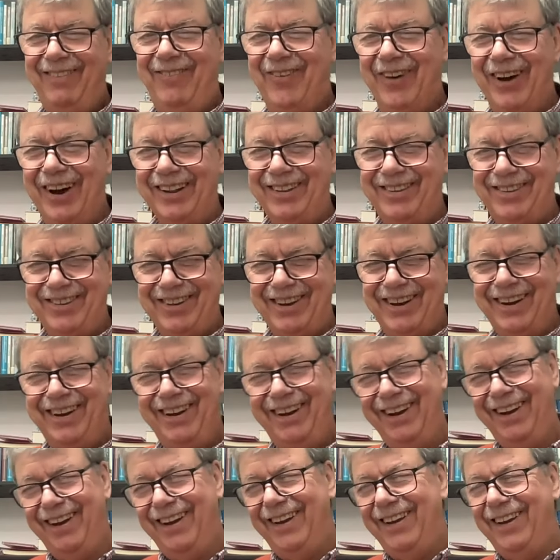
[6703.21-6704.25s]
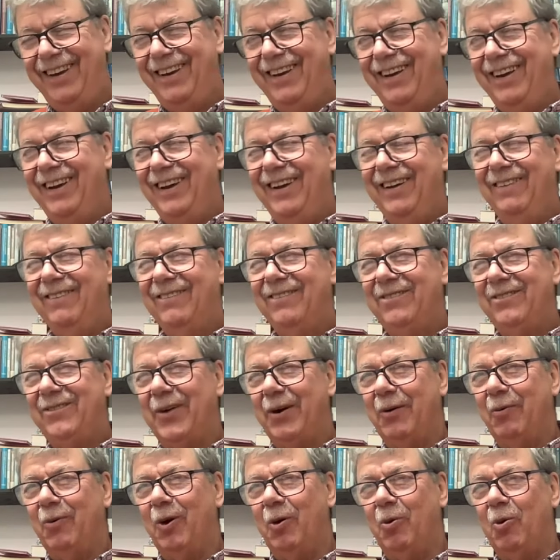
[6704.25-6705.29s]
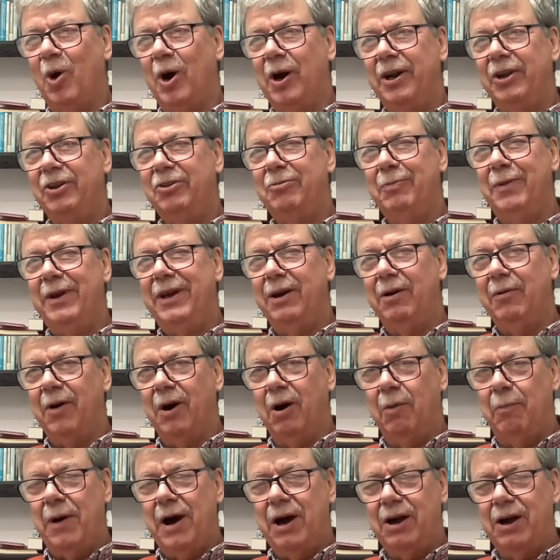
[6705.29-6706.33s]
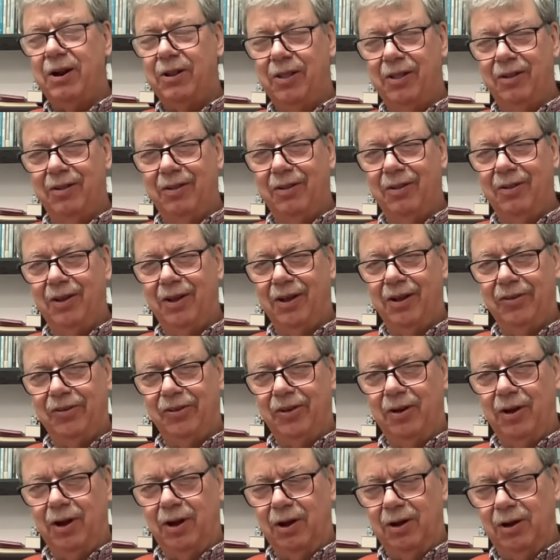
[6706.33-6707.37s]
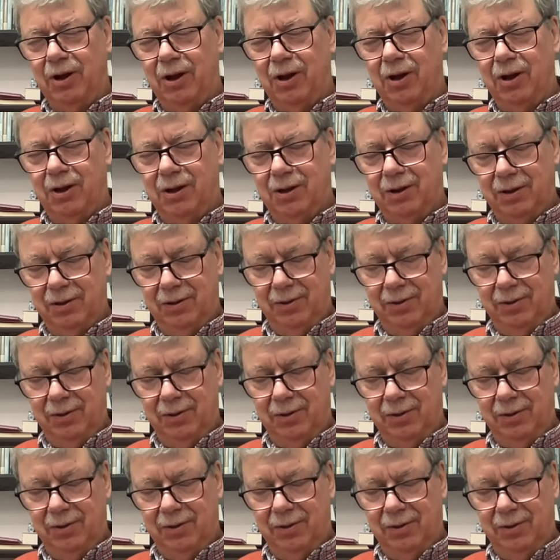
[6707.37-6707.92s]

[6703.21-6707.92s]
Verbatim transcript: but uh, but what worries me about uh, uh, uh,